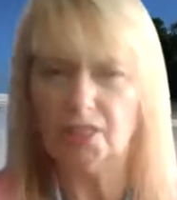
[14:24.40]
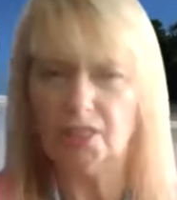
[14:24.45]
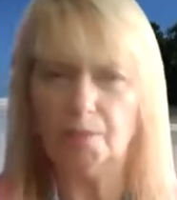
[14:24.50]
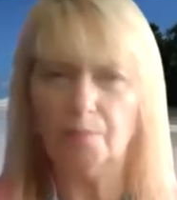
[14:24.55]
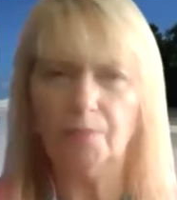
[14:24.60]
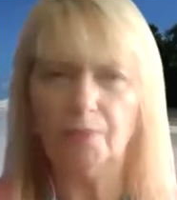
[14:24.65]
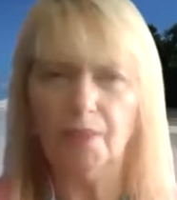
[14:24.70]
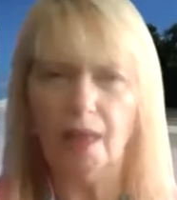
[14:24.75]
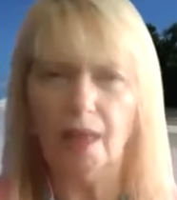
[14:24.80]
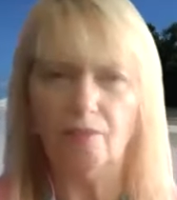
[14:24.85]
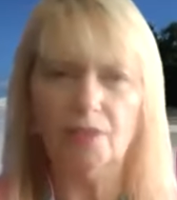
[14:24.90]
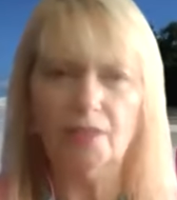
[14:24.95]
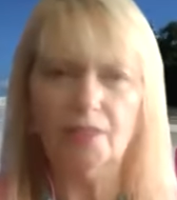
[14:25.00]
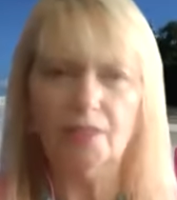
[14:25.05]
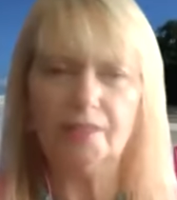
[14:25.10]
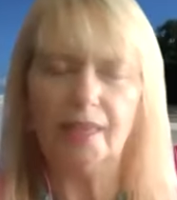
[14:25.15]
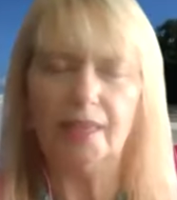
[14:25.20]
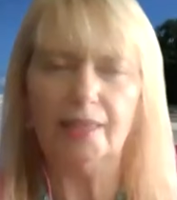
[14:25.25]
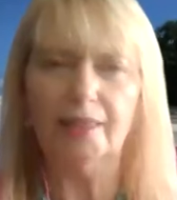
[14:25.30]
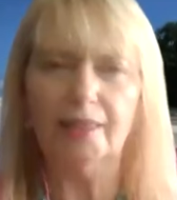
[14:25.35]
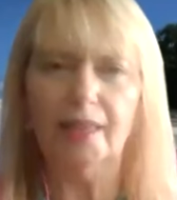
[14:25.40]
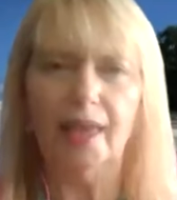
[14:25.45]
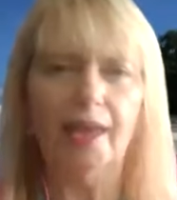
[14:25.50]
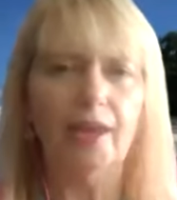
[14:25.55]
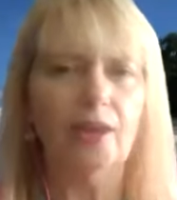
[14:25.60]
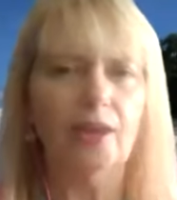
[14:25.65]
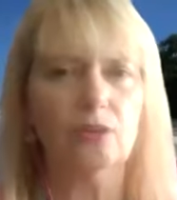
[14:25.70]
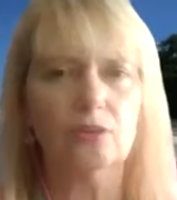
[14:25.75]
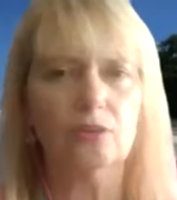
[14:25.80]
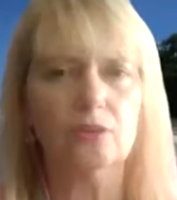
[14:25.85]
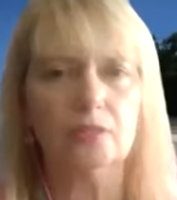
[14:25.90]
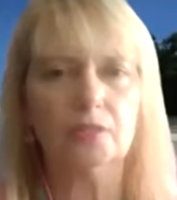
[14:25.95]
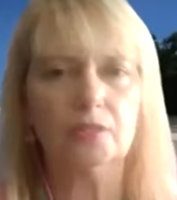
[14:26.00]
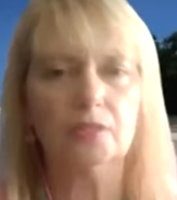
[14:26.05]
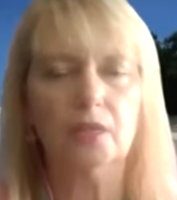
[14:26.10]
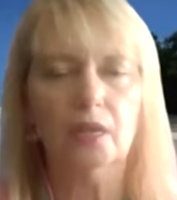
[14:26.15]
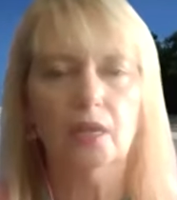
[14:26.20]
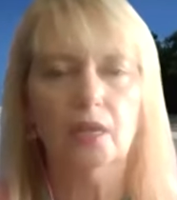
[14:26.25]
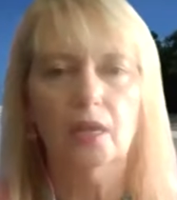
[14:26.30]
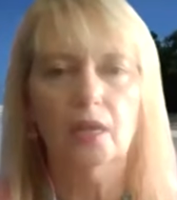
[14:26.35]
deep levels and
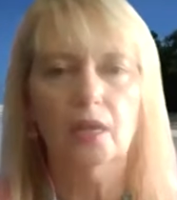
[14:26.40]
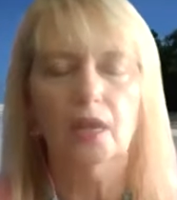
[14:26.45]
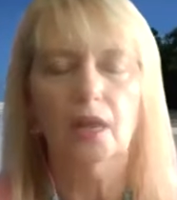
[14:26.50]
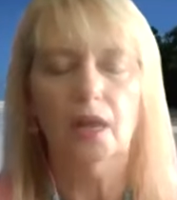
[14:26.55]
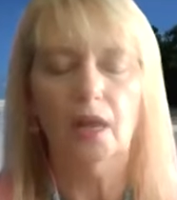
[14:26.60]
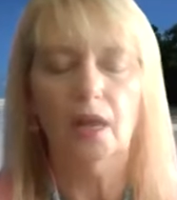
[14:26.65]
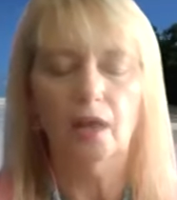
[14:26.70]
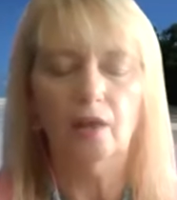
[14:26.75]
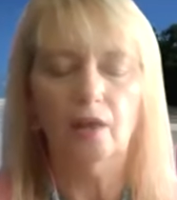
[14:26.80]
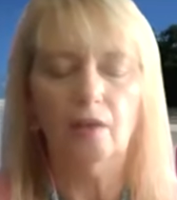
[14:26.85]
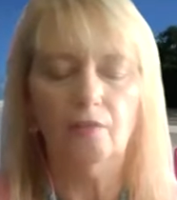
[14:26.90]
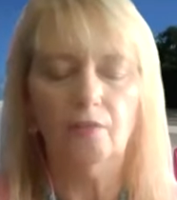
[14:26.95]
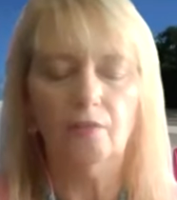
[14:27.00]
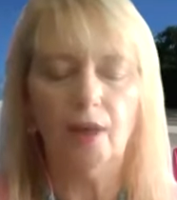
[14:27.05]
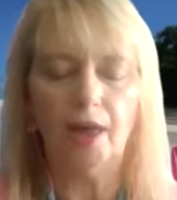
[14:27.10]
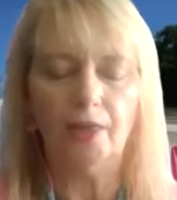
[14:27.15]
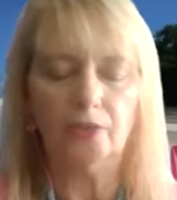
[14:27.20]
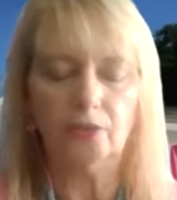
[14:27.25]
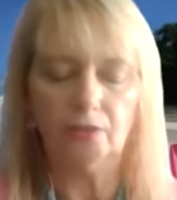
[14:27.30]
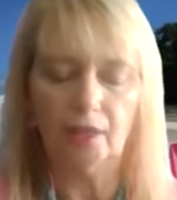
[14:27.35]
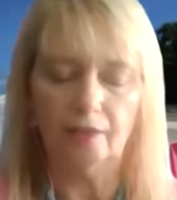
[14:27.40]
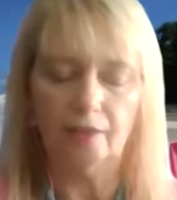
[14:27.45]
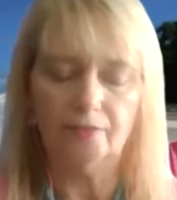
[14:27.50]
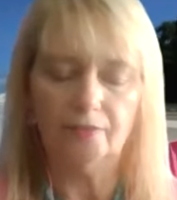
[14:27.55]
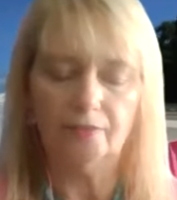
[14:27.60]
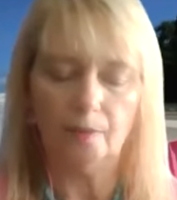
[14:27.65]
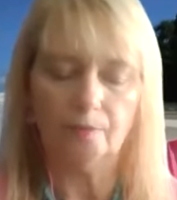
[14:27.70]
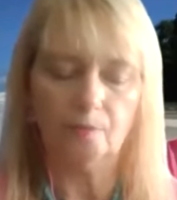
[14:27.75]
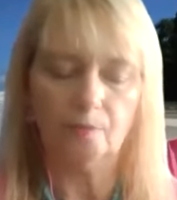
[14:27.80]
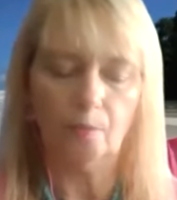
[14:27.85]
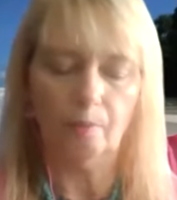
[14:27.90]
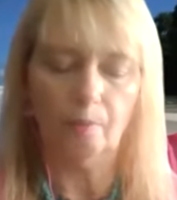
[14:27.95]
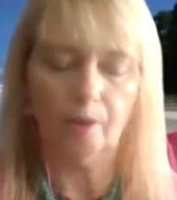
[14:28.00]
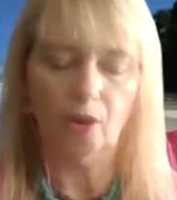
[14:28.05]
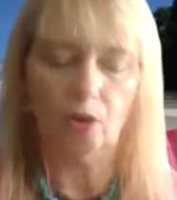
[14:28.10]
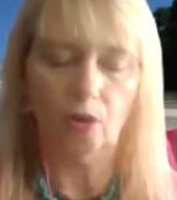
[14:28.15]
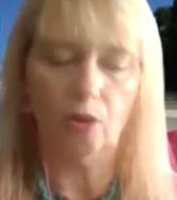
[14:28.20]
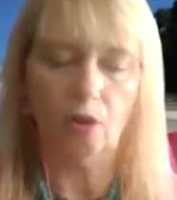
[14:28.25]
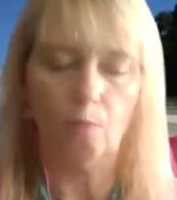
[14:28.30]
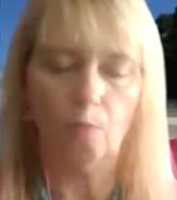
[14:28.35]
layers of other lifetimes when
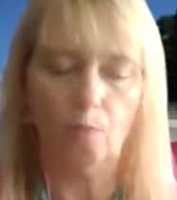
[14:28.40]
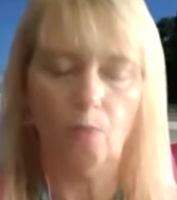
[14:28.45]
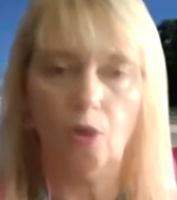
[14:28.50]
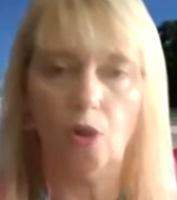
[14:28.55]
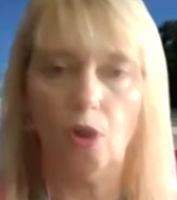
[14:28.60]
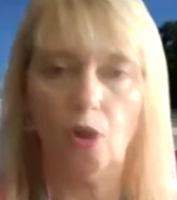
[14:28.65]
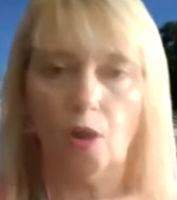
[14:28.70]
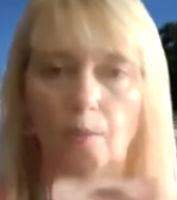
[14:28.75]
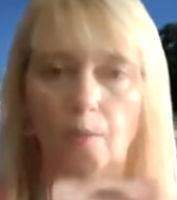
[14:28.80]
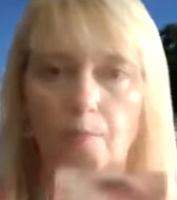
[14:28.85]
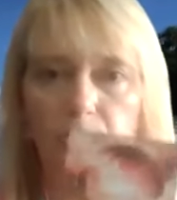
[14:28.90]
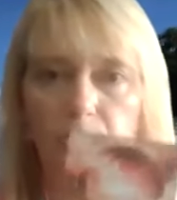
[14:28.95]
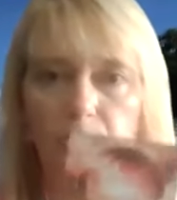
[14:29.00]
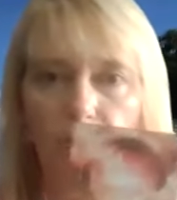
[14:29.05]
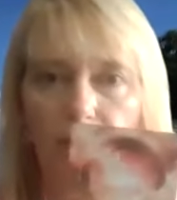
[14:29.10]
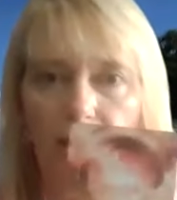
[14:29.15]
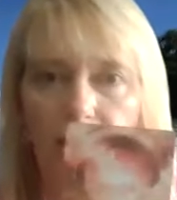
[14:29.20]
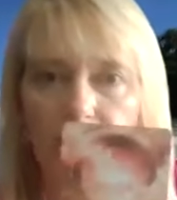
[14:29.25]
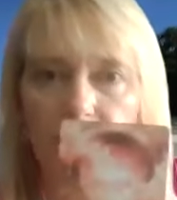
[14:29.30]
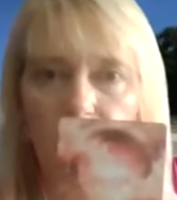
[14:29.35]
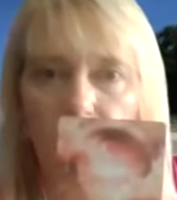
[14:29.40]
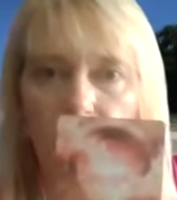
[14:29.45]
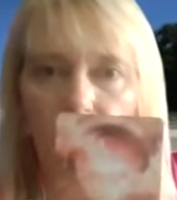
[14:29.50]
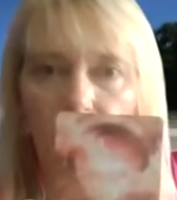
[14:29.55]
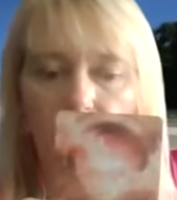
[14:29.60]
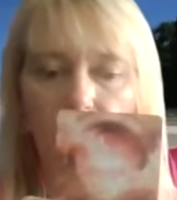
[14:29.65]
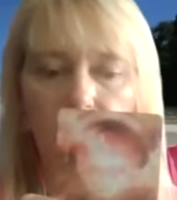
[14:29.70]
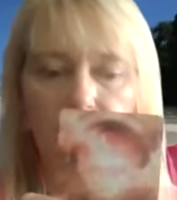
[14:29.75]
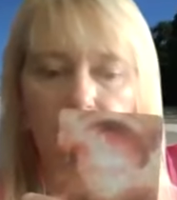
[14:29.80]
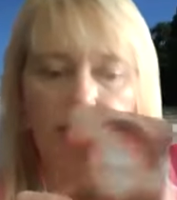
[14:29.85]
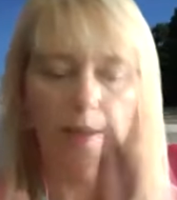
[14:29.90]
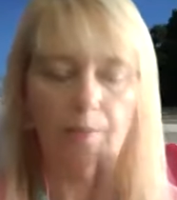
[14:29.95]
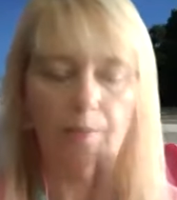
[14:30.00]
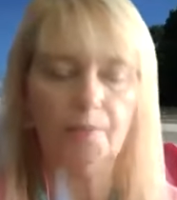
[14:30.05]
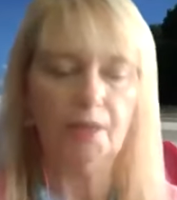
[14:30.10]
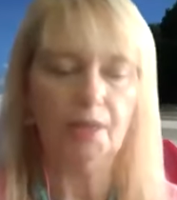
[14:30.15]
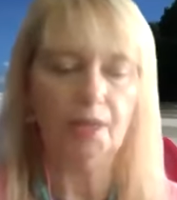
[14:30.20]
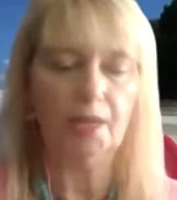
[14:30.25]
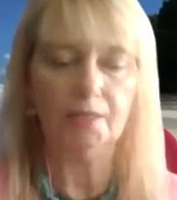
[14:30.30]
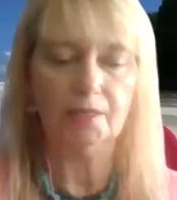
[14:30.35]
we're harmed. Okay. So that's
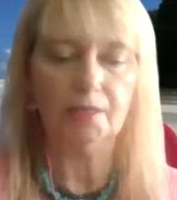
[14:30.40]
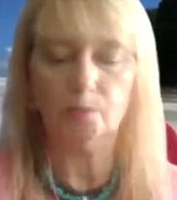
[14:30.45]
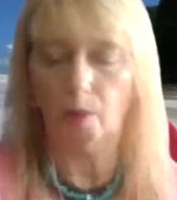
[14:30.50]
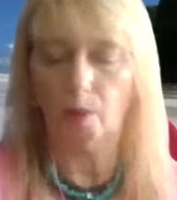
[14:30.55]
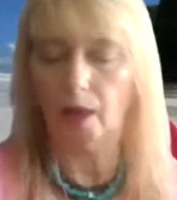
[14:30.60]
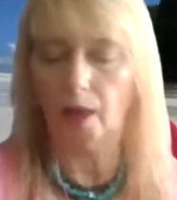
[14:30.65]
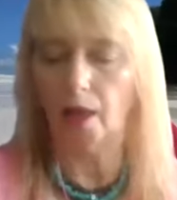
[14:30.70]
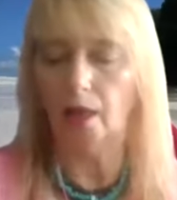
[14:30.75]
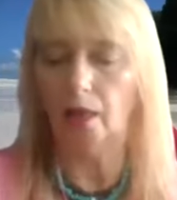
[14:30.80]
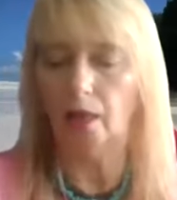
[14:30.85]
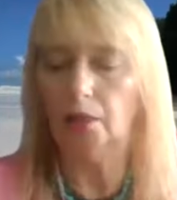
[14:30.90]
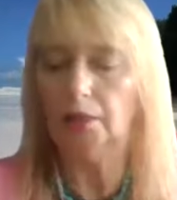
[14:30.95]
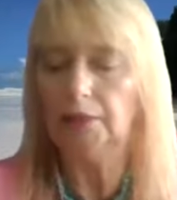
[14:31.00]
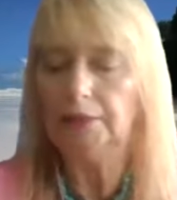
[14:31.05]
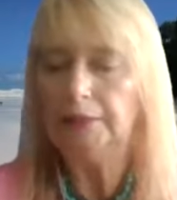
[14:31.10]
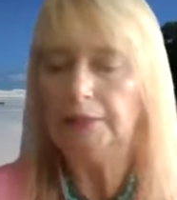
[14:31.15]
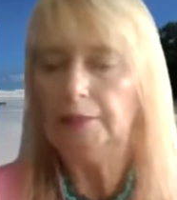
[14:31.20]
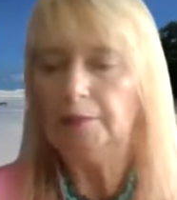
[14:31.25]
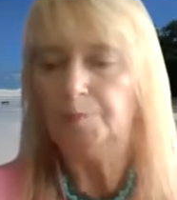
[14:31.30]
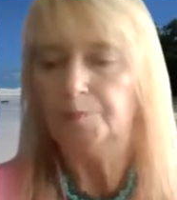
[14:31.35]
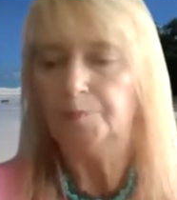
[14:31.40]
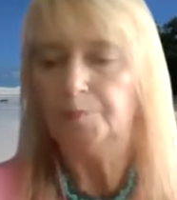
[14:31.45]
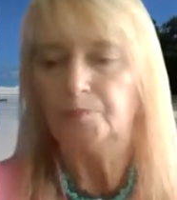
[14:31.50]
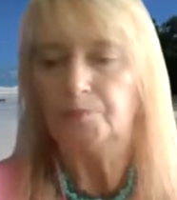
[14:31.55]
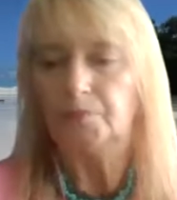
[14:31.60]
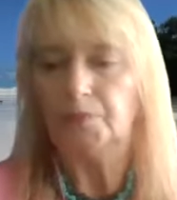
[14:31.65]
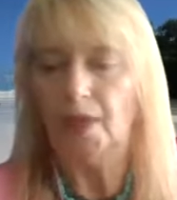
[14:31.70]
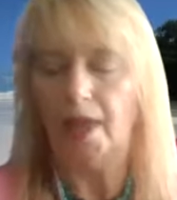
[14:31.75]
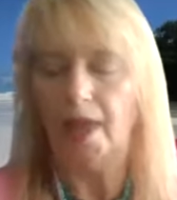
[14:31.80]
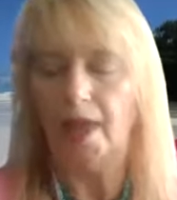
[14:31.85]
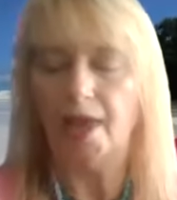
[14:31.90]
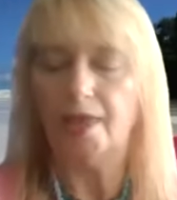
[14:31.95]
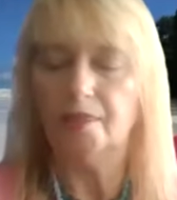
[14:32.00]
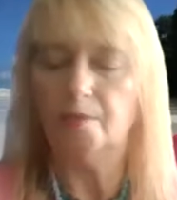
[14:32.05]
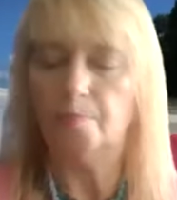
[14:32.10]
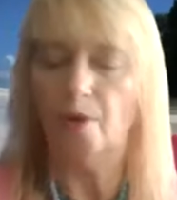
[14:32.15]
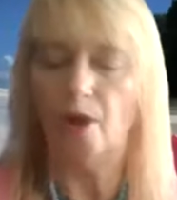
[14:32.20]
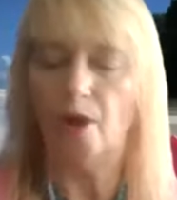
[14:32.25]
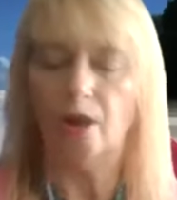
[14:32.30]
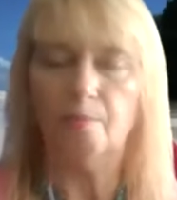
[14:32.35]
happening as well. And
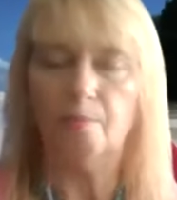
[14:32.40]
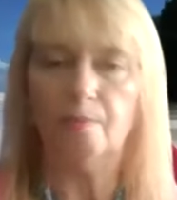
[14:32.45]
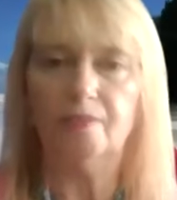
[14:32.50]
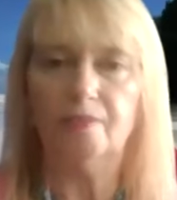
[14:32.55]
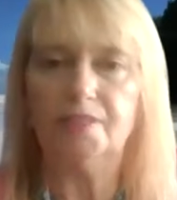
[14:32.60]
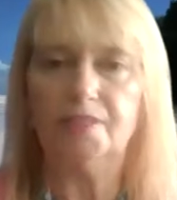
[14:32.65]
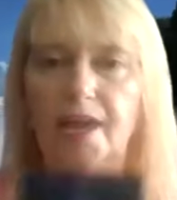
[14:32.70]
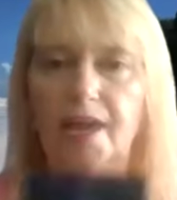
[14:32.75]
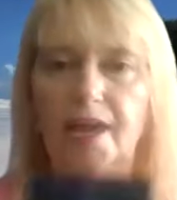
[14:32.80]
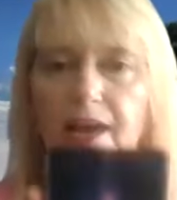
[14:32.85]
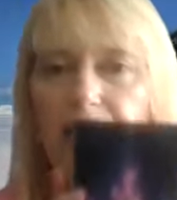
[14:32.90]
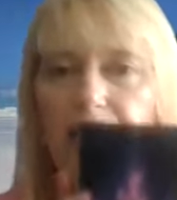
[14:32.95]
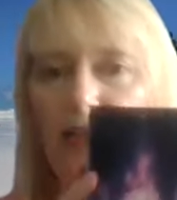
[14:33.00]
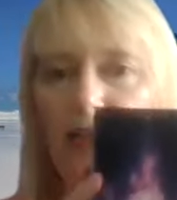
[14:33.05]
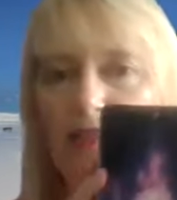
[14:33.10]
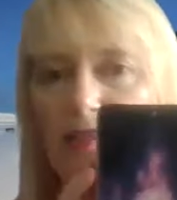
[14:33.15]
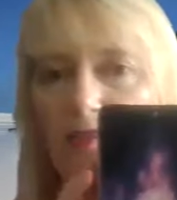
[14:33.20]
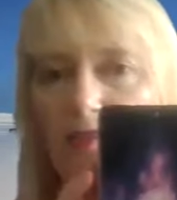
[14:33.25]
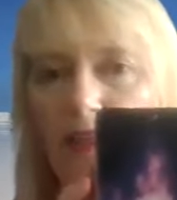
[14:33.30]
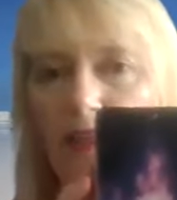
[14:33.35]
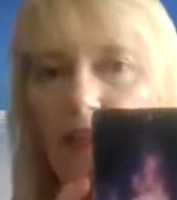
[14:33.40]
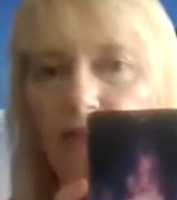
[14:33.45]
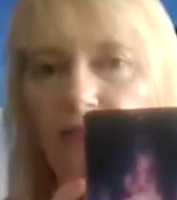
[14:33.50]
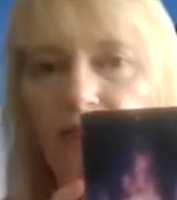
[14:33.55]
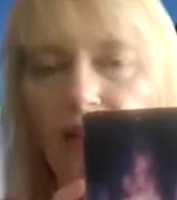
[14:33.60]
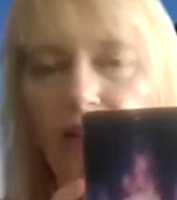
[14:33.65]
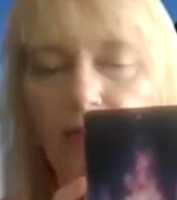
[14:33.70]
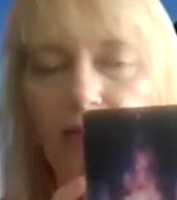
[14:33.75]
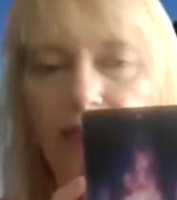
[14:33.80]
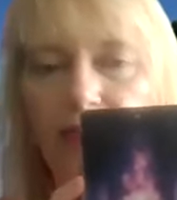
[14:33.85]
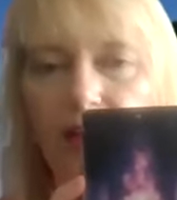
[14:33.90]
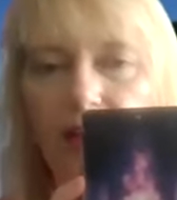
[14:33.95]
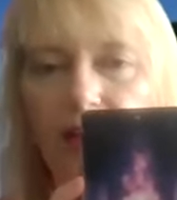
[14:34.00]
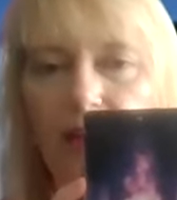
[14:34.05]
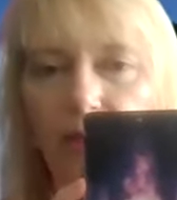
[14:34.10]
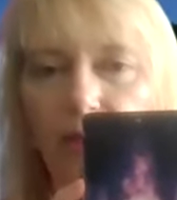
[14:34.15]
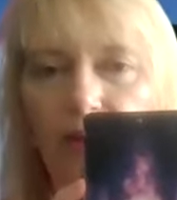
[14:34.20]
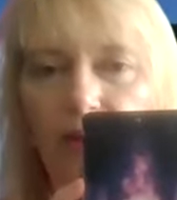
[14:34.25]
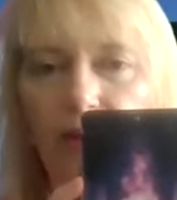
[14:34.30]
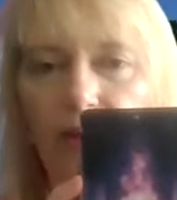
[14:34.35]
the bottom of the deck is the violet flame, and that
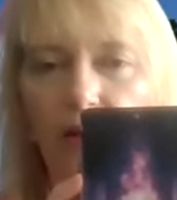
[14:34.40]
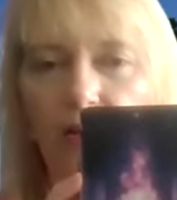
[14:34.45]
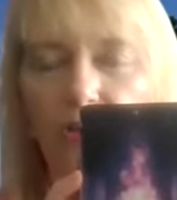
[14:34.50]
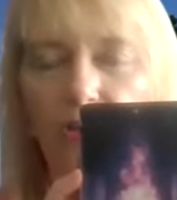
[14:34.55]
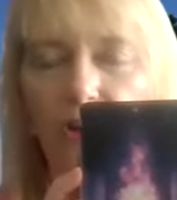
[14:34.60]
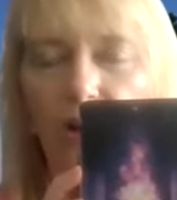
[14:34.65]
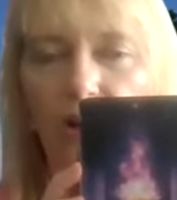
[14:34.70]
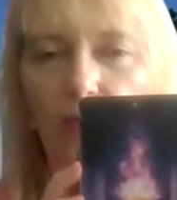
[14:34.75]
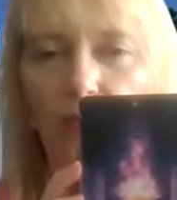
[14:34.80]
came in, and I'll talk